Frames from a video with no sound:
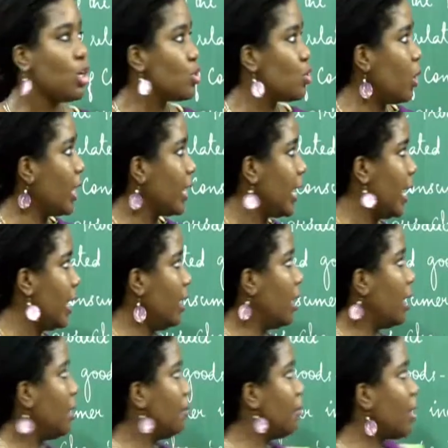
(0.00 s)
So
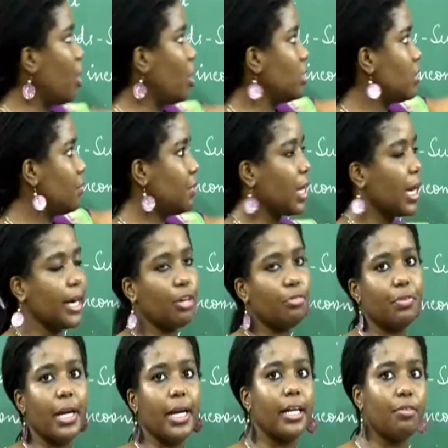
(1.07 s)
again, because of the kind
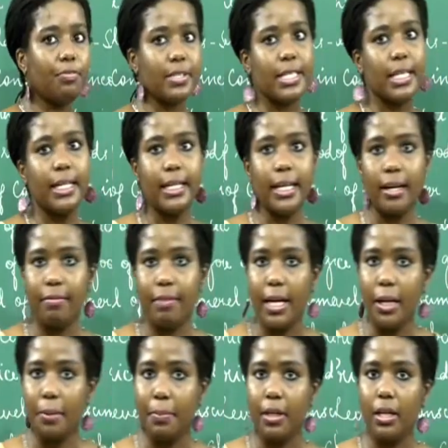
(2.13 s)
of credit facility
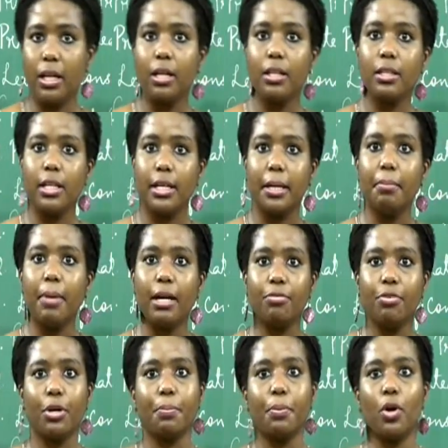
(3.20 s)
available, the
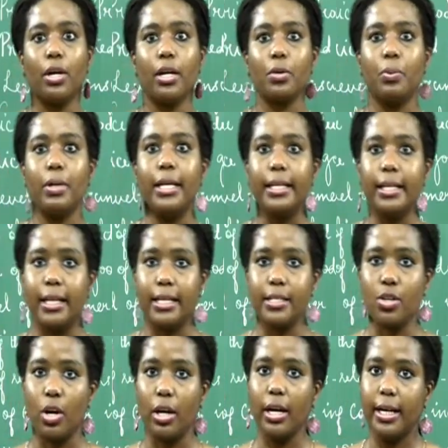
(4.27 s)
demand for a product will
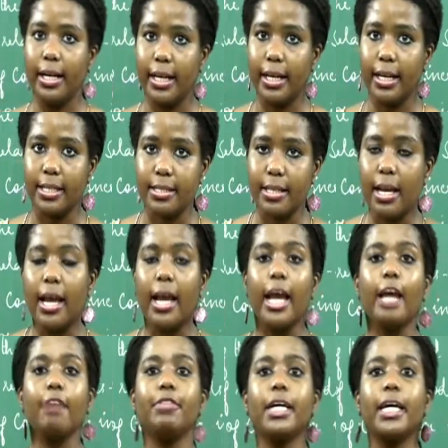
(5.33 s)
increase or decrease.
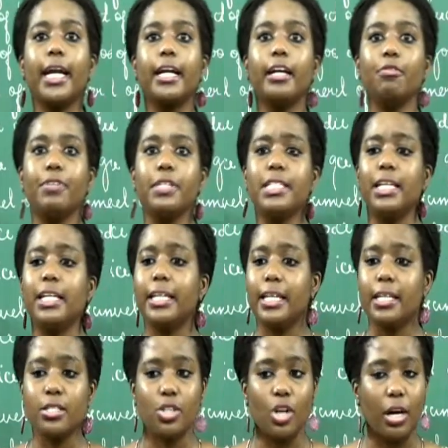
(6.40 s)
If the credit facility
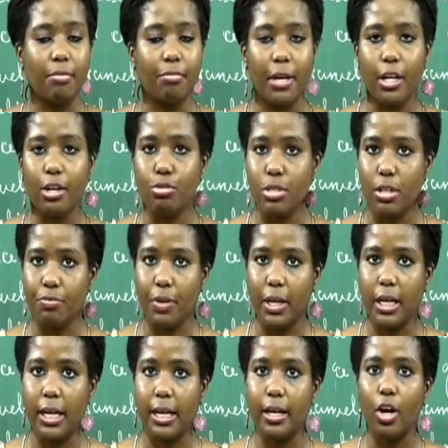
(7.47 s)
is not very user
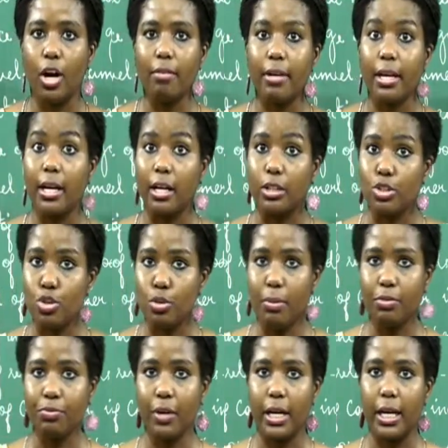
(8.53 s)
friendly, not very
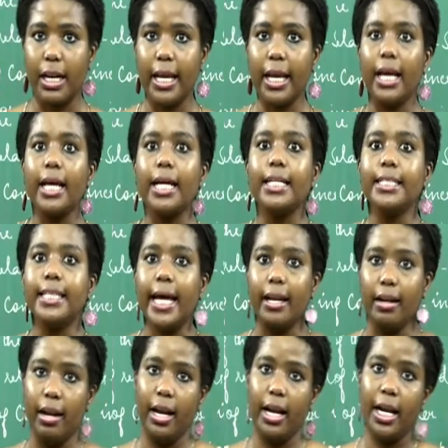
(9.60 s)
consumer friendly,
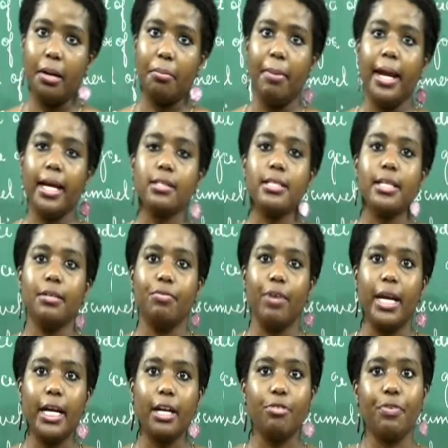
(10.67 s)
then it makes it
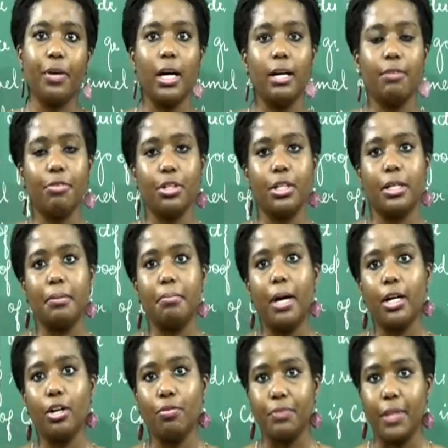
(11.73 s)
very difficult for the
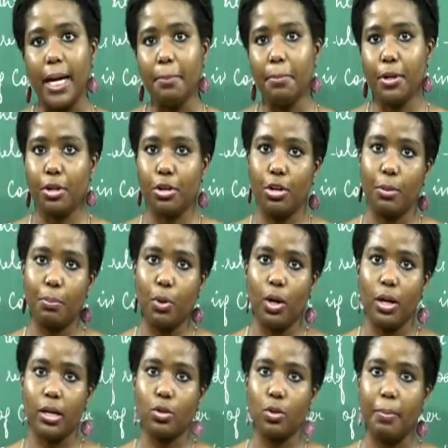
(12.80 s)
demand of that particular
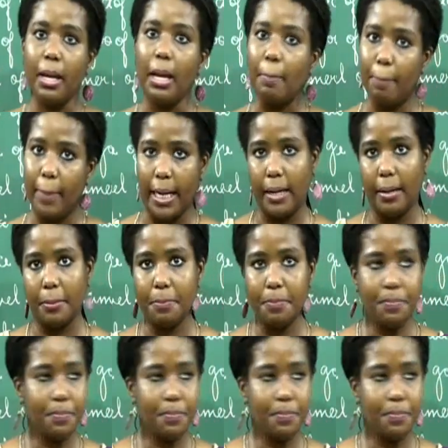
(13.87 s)
product to be met.